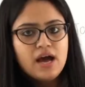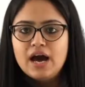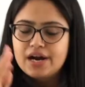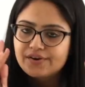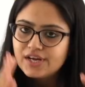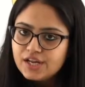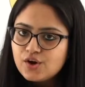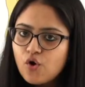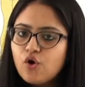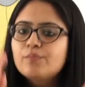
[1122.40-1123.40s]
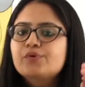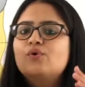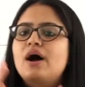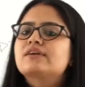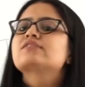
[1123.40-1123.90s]
I really hope you
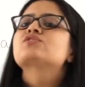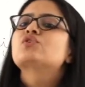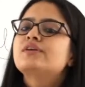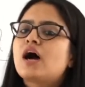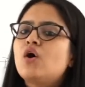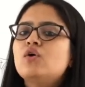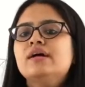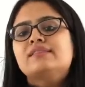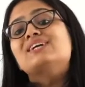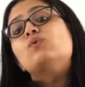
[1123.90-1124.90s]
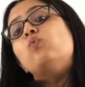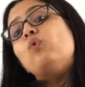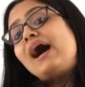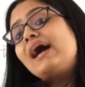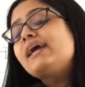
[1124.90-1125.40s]
understood now that
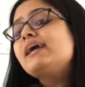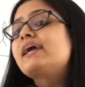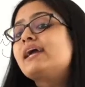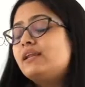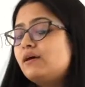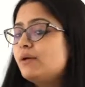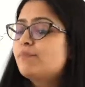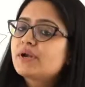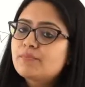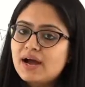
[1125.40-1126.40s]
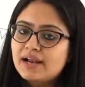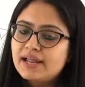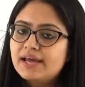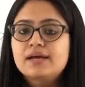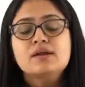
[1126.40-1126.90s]
why in a lipid
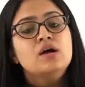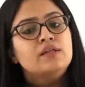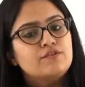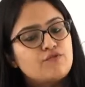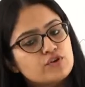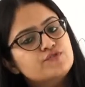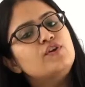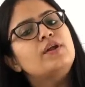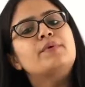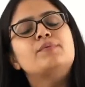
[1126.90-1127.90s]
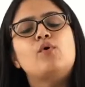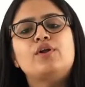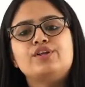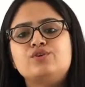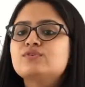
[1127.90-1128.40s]
bilayer the phospholipid
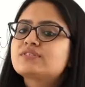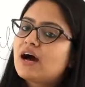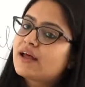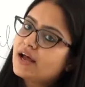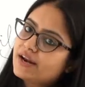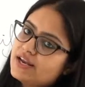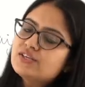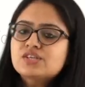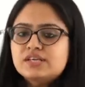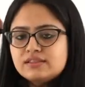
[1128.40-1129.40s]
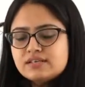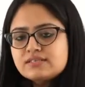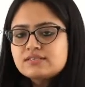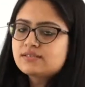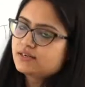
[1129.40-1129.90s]
molecules are arranged in this
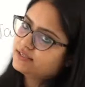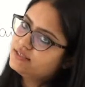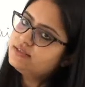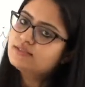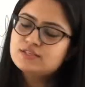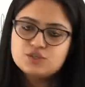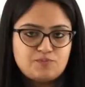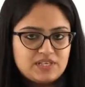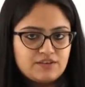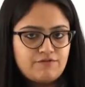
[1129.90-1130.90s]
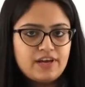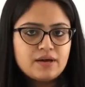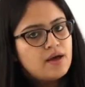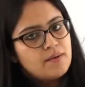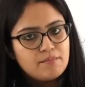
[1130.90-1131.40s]
certain specific
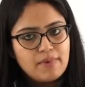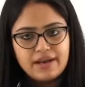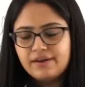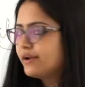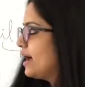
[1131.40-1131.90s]
manner.